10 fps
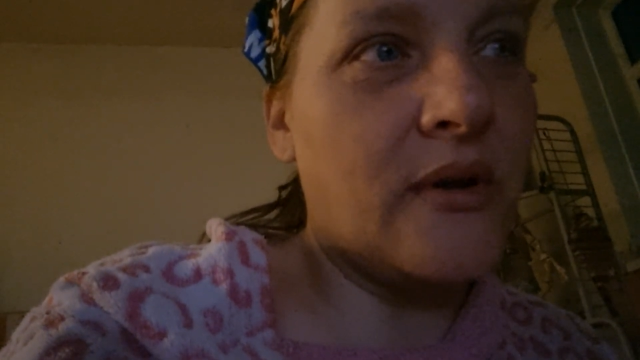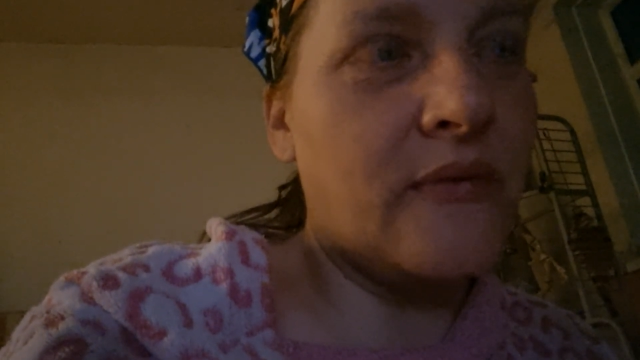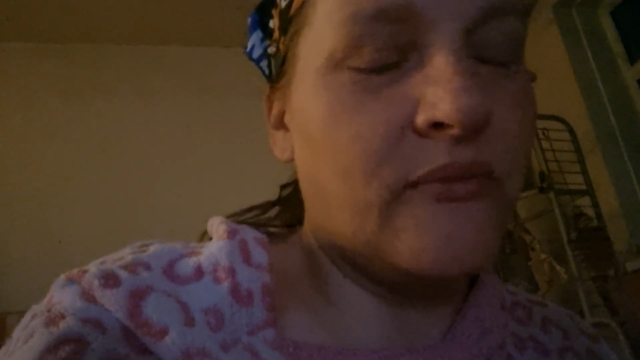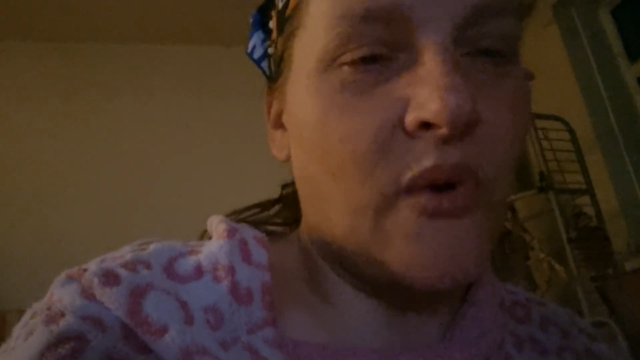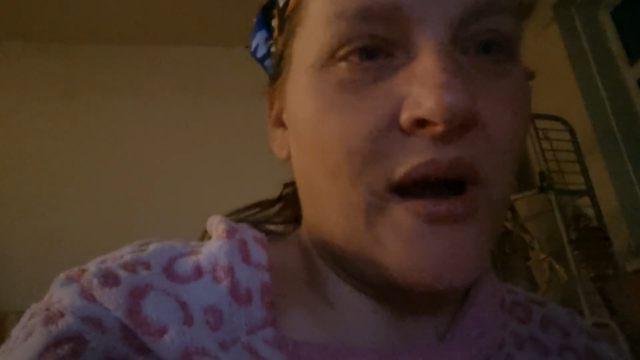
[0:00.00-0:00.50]

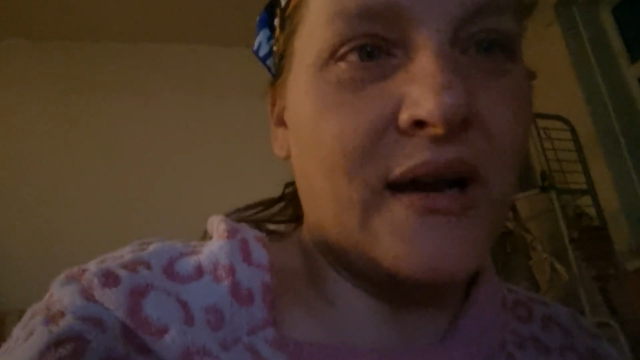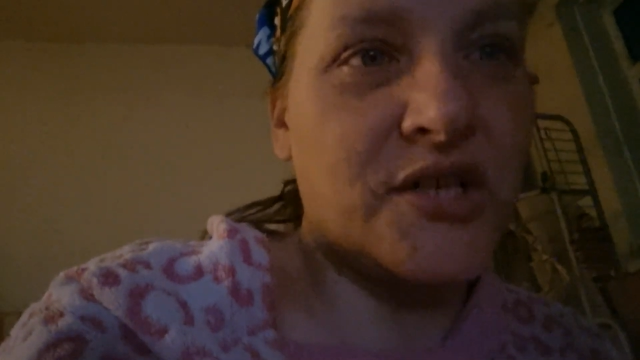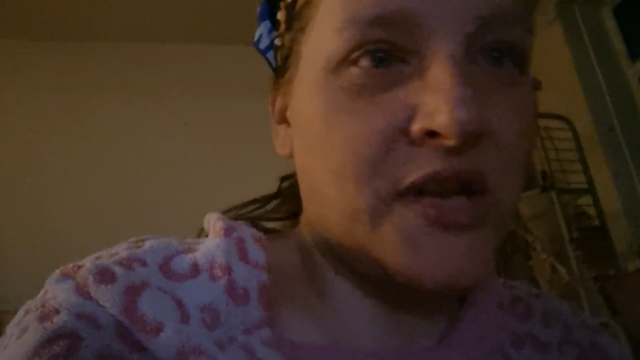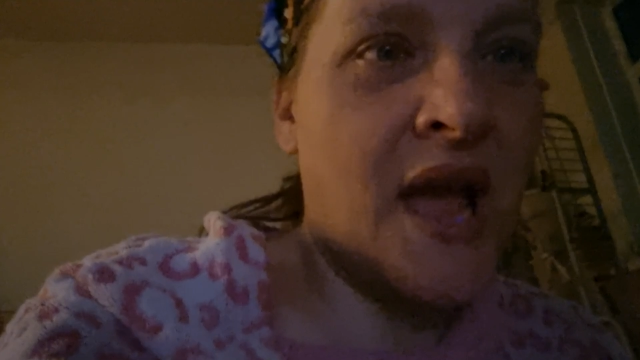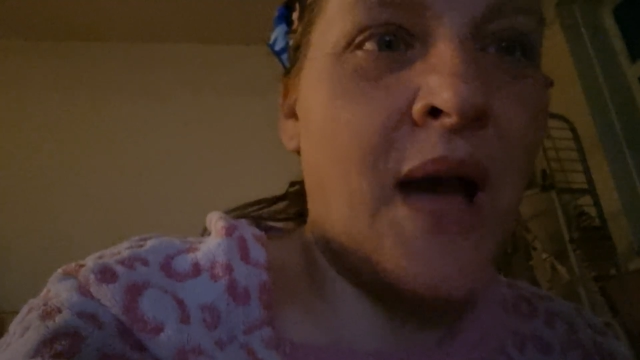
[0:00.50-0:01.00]
of what
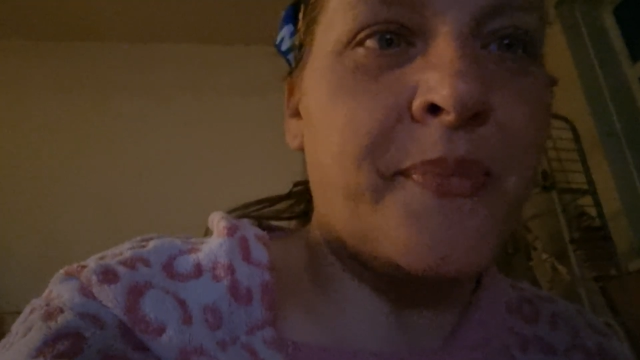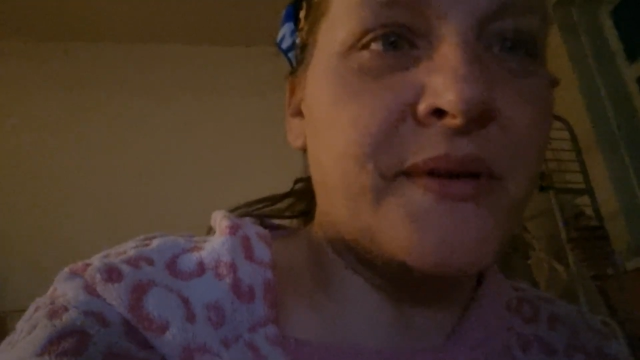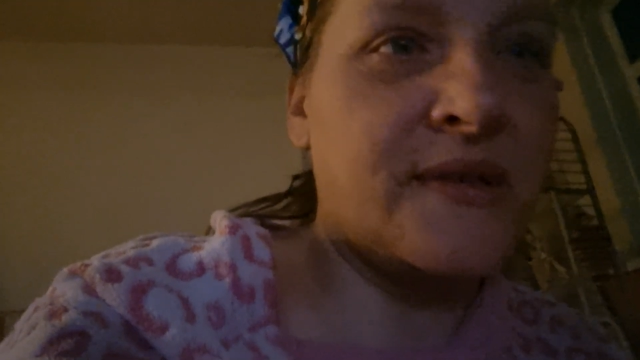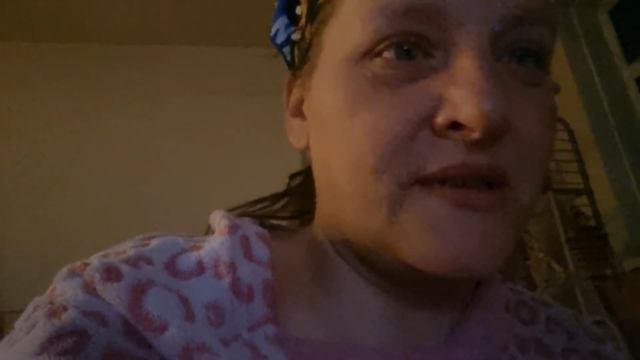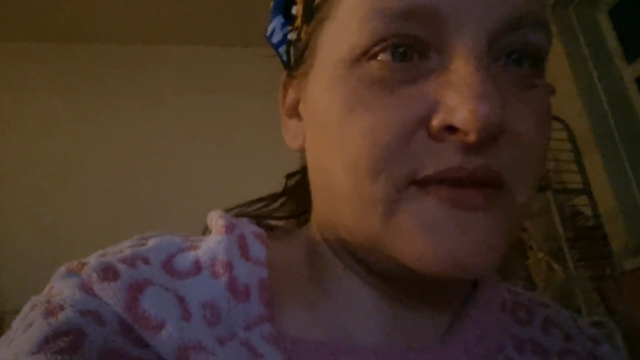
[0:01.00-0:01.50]
actually
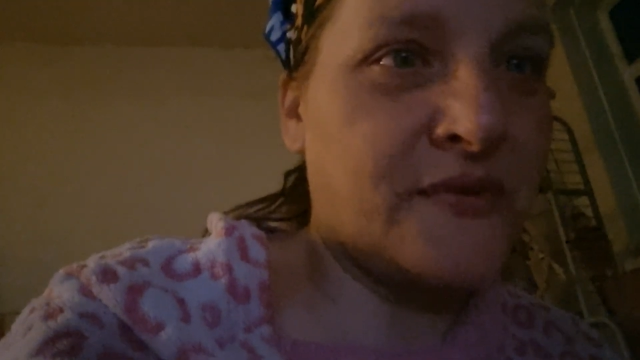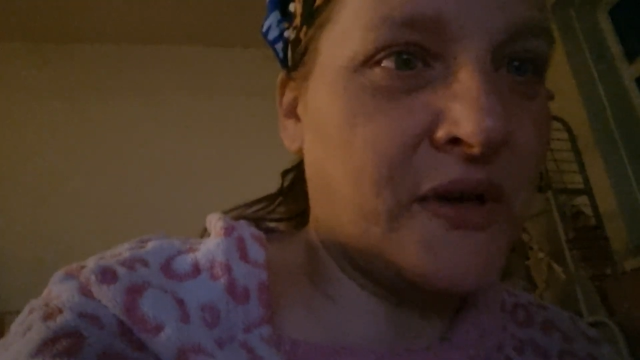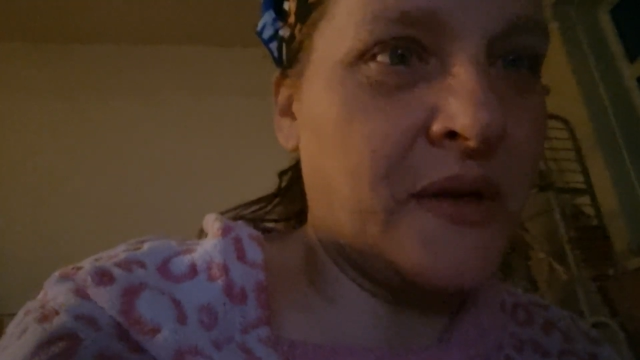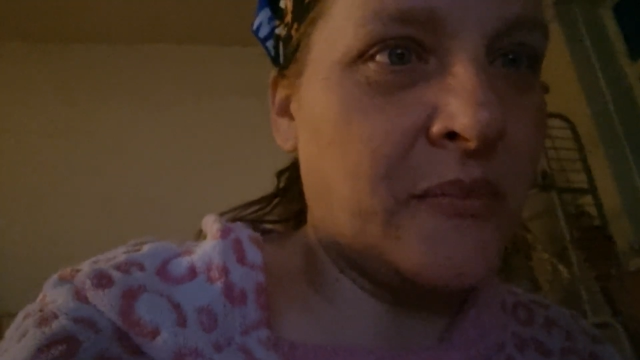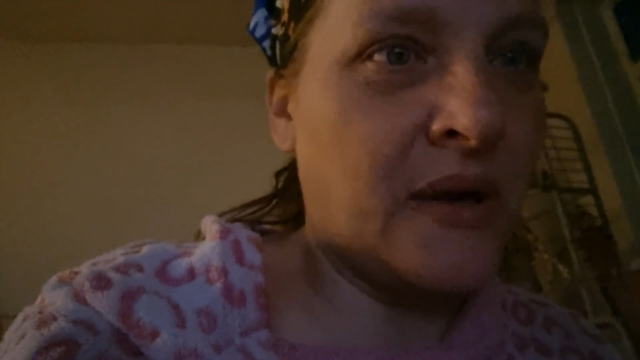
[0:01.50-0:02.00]
happened to the
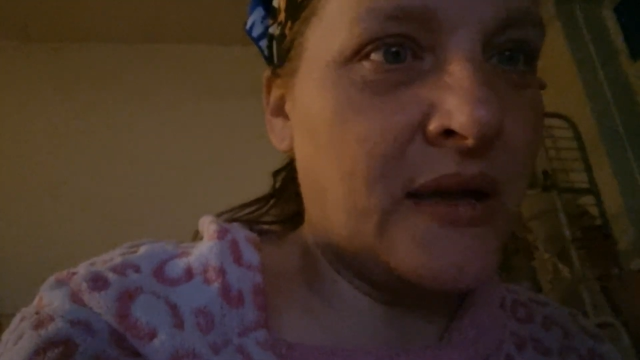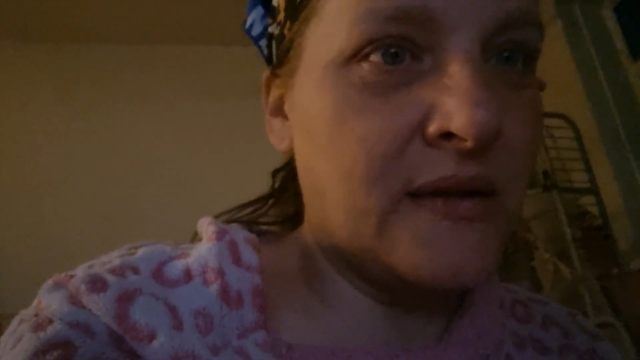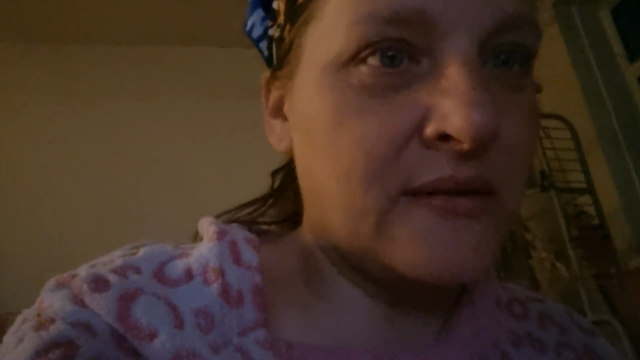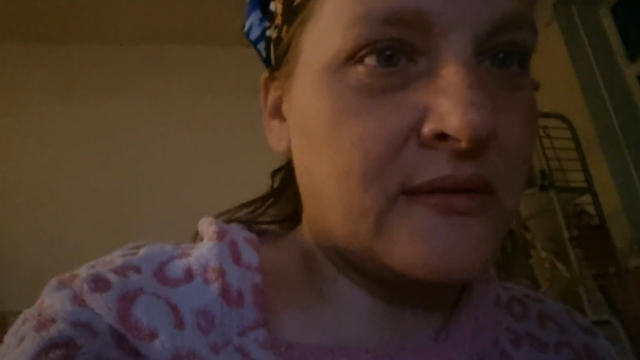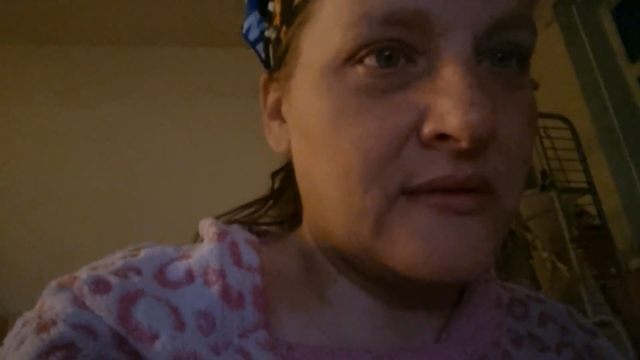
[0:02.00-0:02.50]
fucking
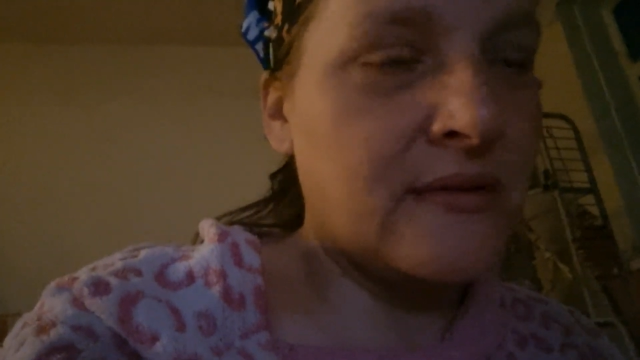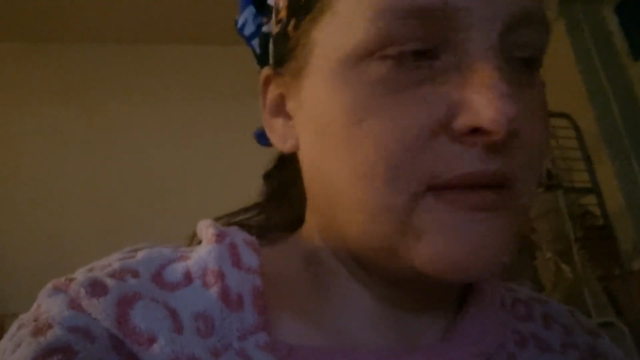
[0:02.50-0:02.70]
place.